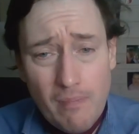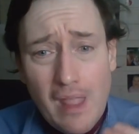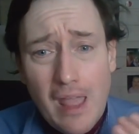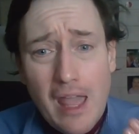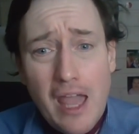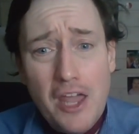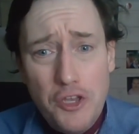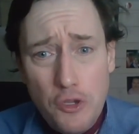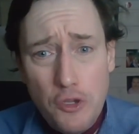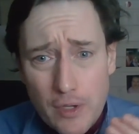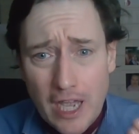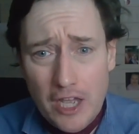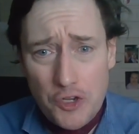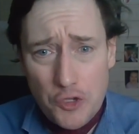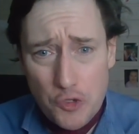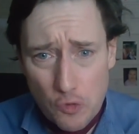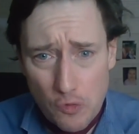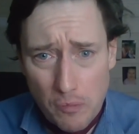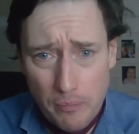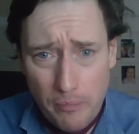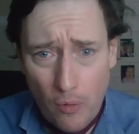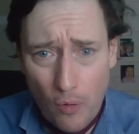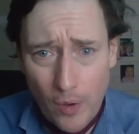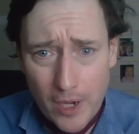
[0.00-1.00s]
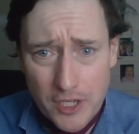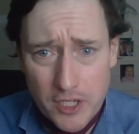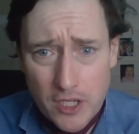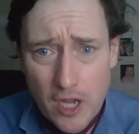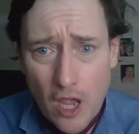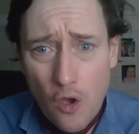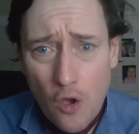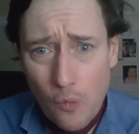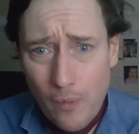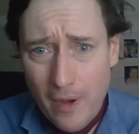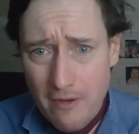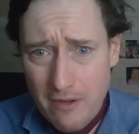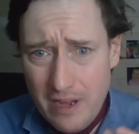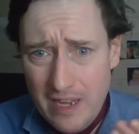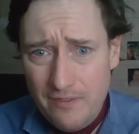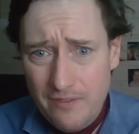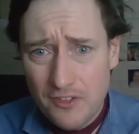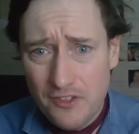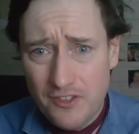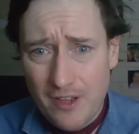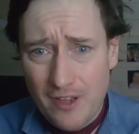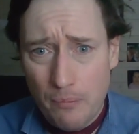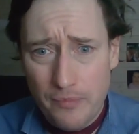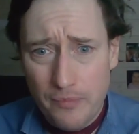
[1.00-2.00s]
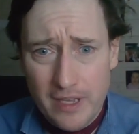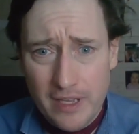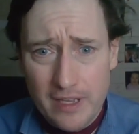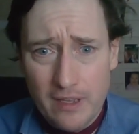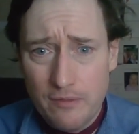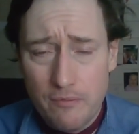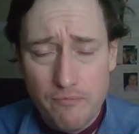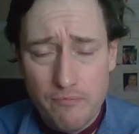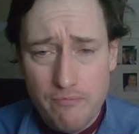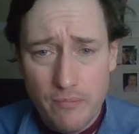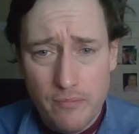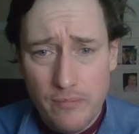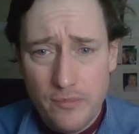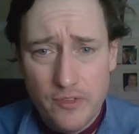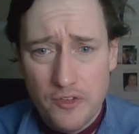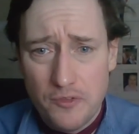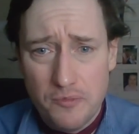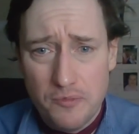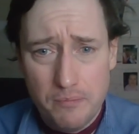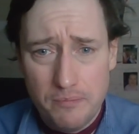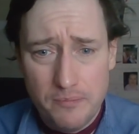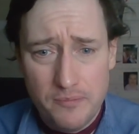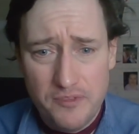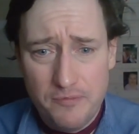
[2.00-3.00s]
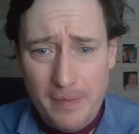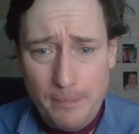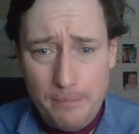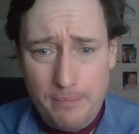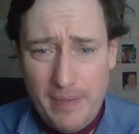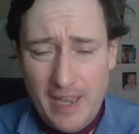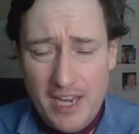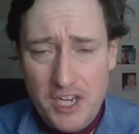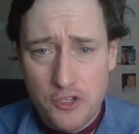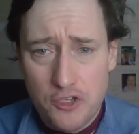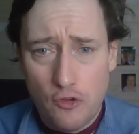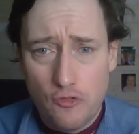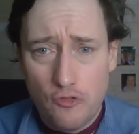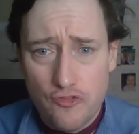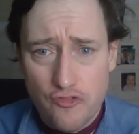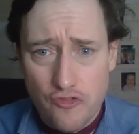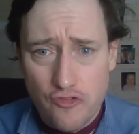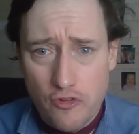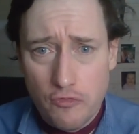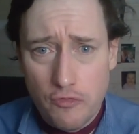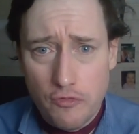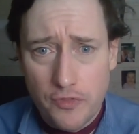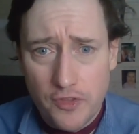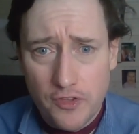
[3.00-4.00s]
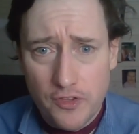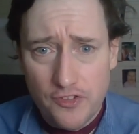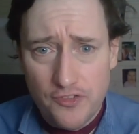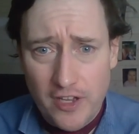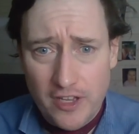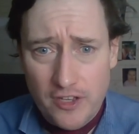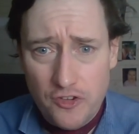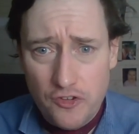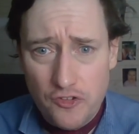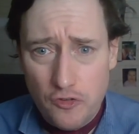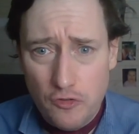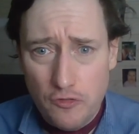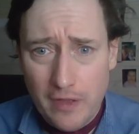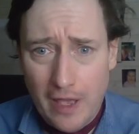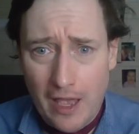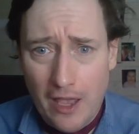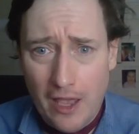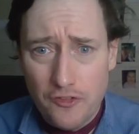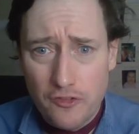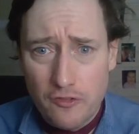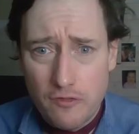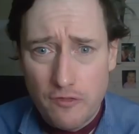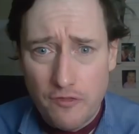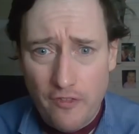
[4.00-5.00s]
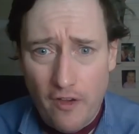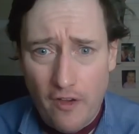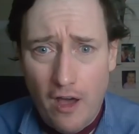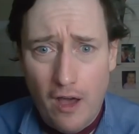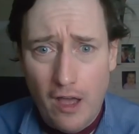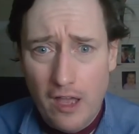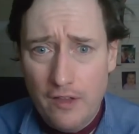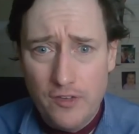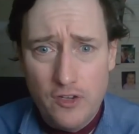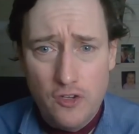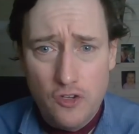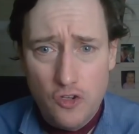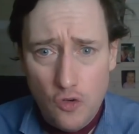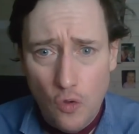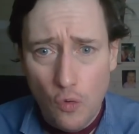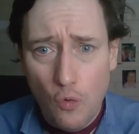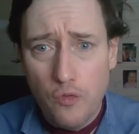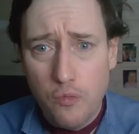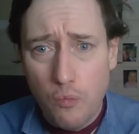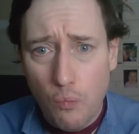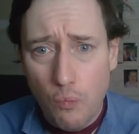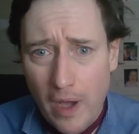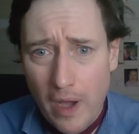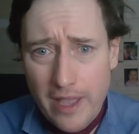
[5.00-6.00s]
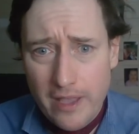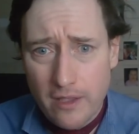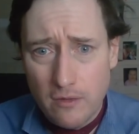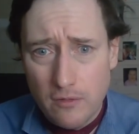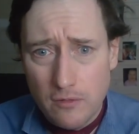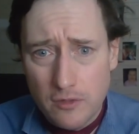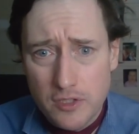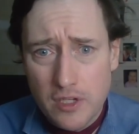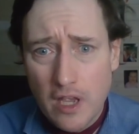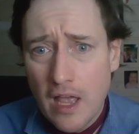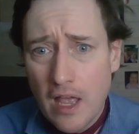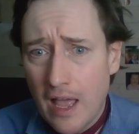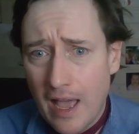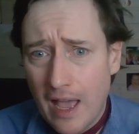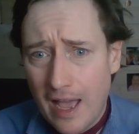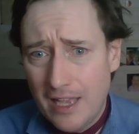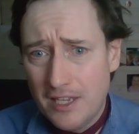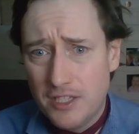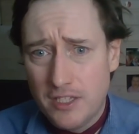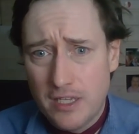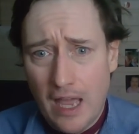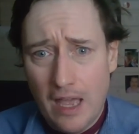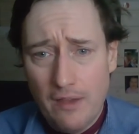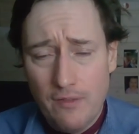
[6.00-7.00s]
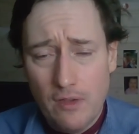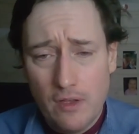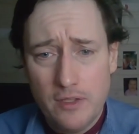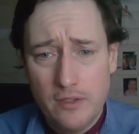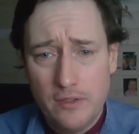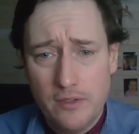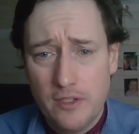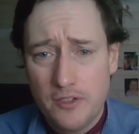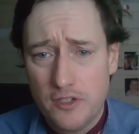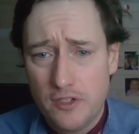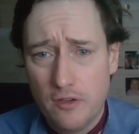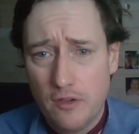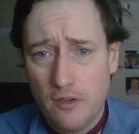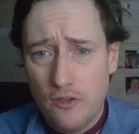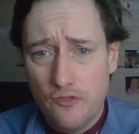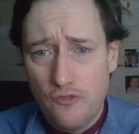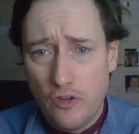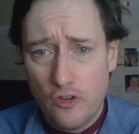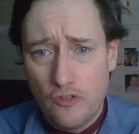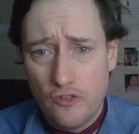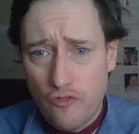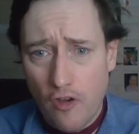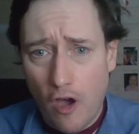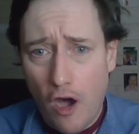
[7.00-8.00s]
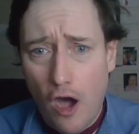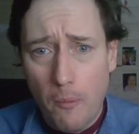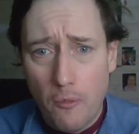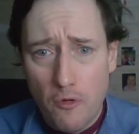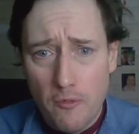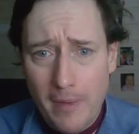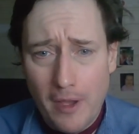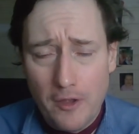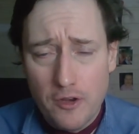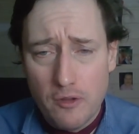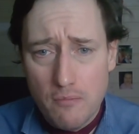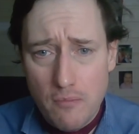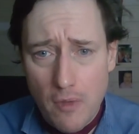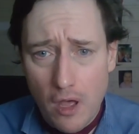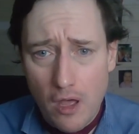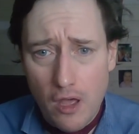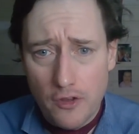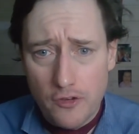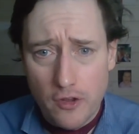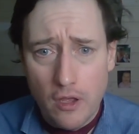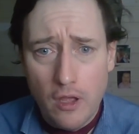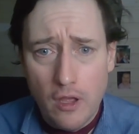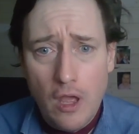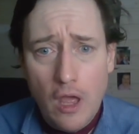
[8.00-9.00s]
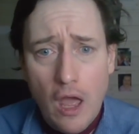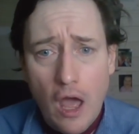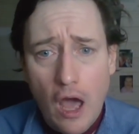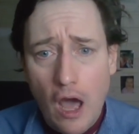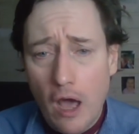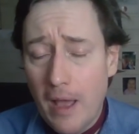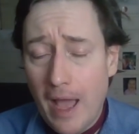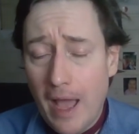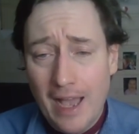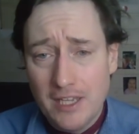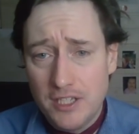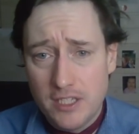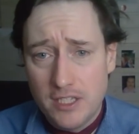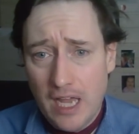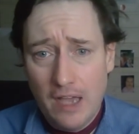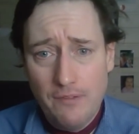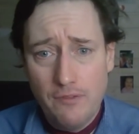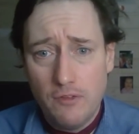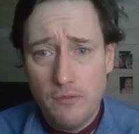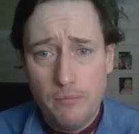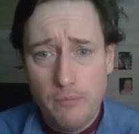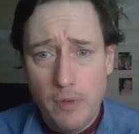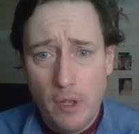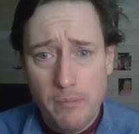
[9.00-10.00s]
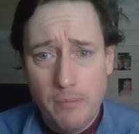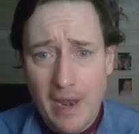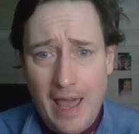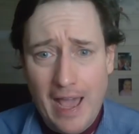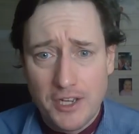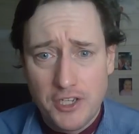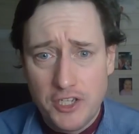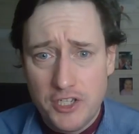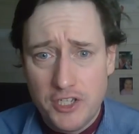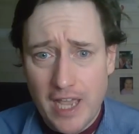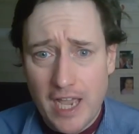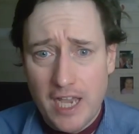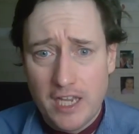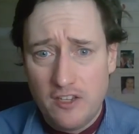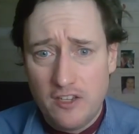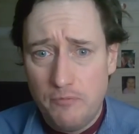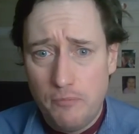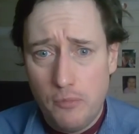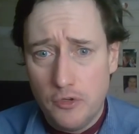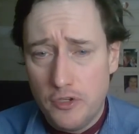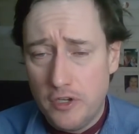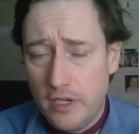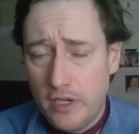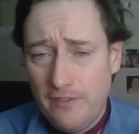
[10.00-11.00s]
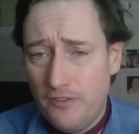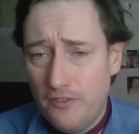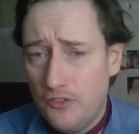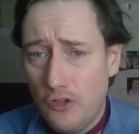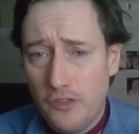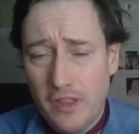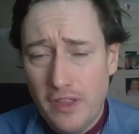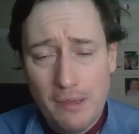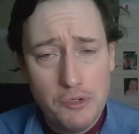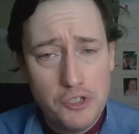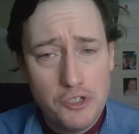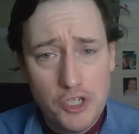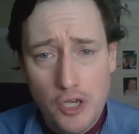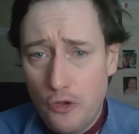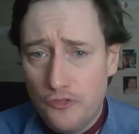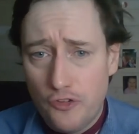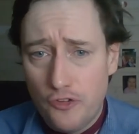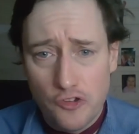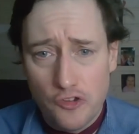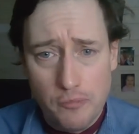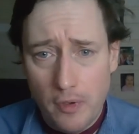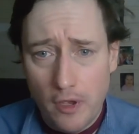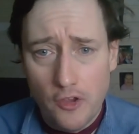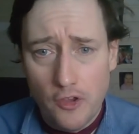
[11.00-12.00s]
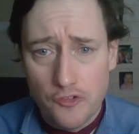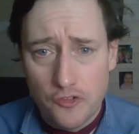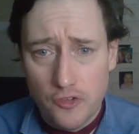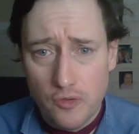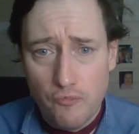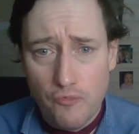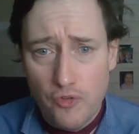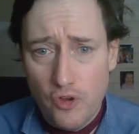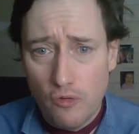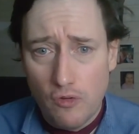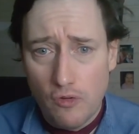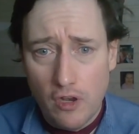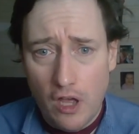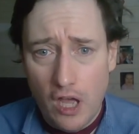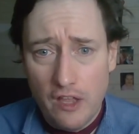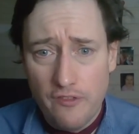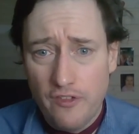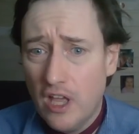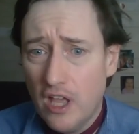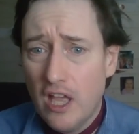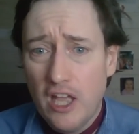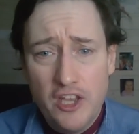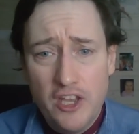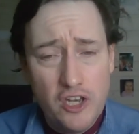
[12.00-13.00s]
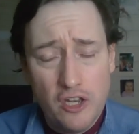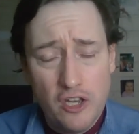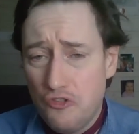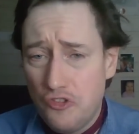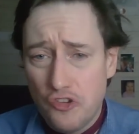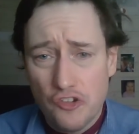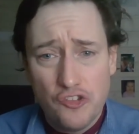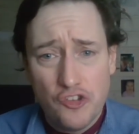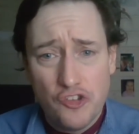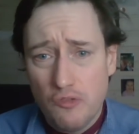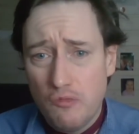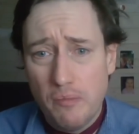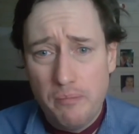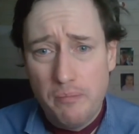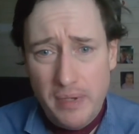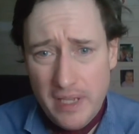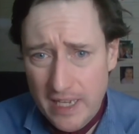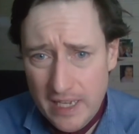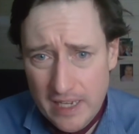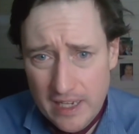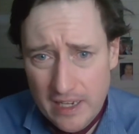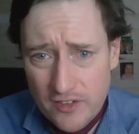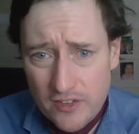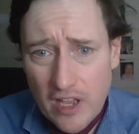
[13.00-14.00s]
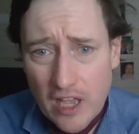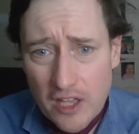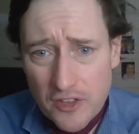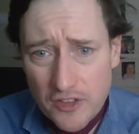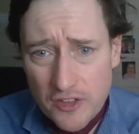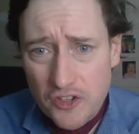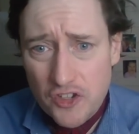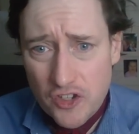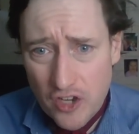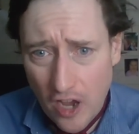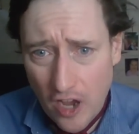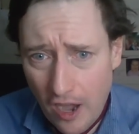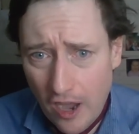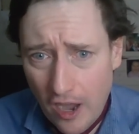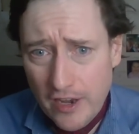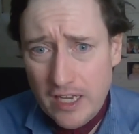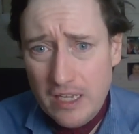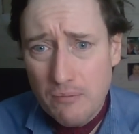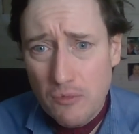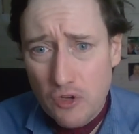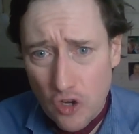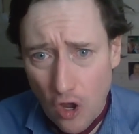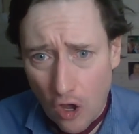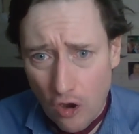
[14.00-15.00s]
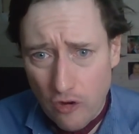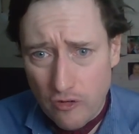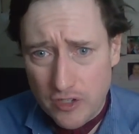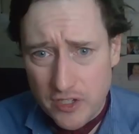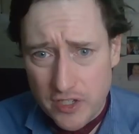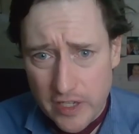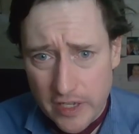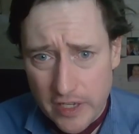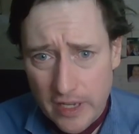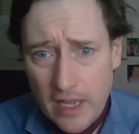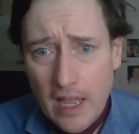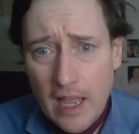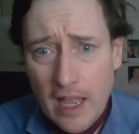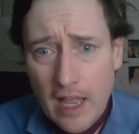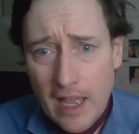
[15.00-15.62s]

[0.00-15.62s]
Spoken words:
And you get to a point where even something that's based on truth that's set in 2005 in North Wales has to have that's a drama about a murder, has to have a black detective put in, even though there was no such person in real life, just to appease the tiny minority.